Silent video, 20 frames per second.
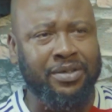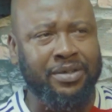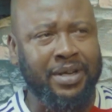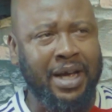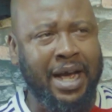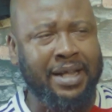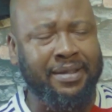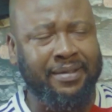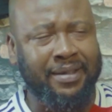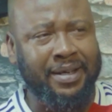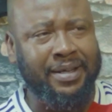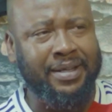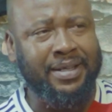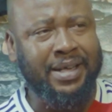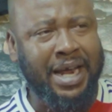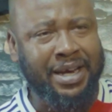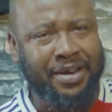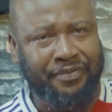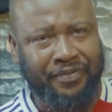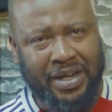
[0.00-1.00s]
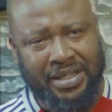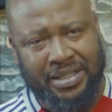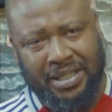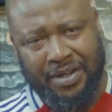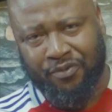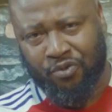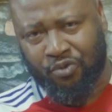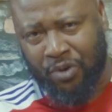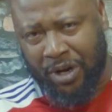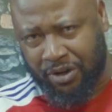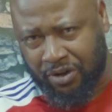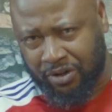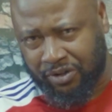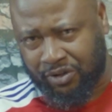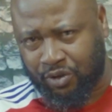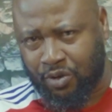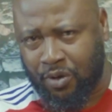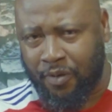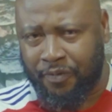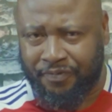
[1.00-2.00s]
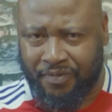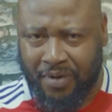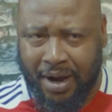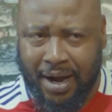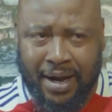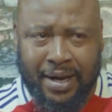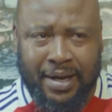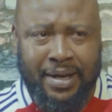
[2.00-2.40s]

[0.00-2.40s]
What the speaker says: I think their defensive record so far,